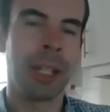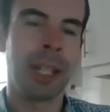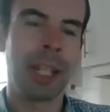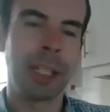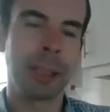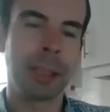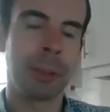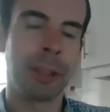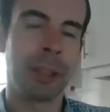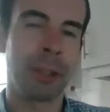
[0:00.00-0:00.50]

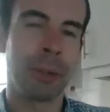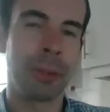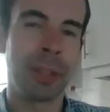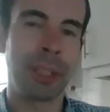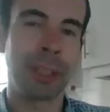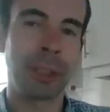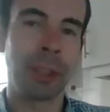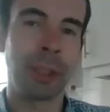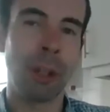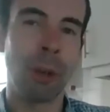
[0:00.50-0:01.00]
explanatory
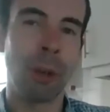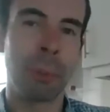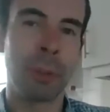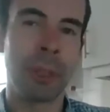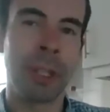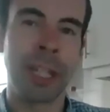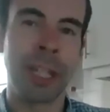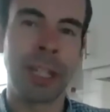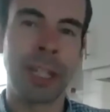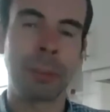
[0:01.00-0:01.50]
scope, and
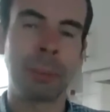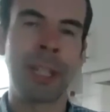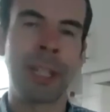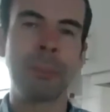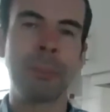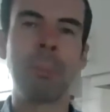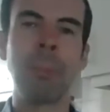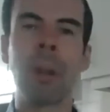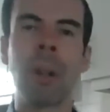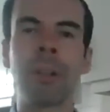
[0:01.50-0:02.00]
it explains
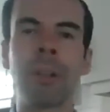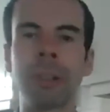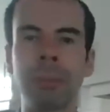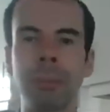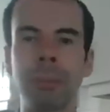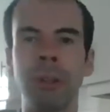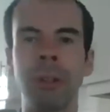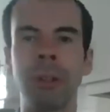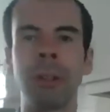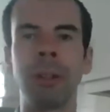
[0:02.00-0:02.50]

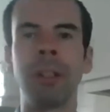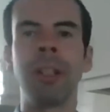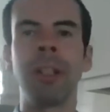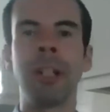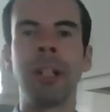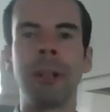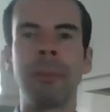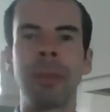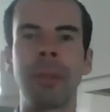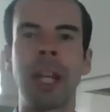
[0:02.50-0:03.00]
multiple
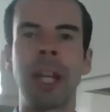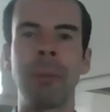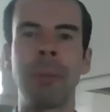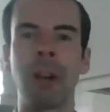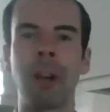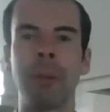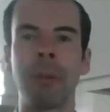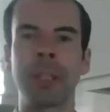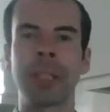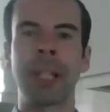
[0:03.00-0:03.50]

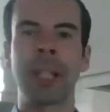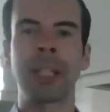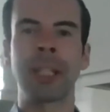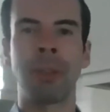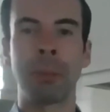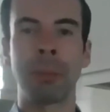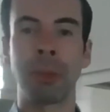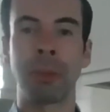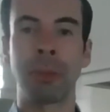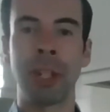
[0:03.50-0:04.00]
sets of
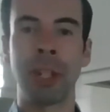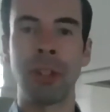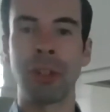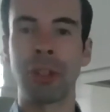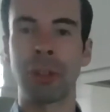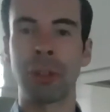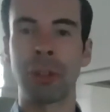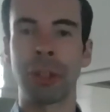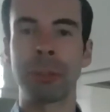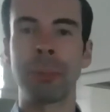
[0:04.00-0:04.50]
observations
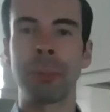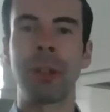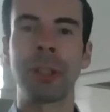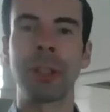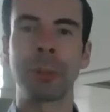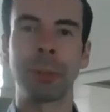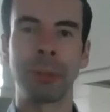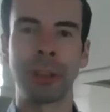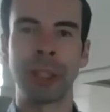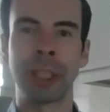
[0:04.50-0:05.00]
across
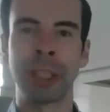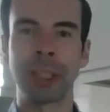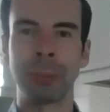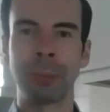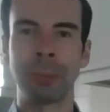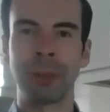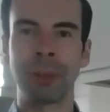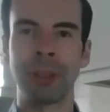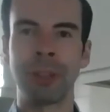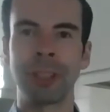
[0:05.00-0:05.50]
multiple
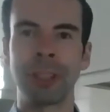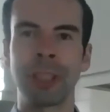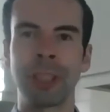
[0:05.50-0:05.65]
disciplines.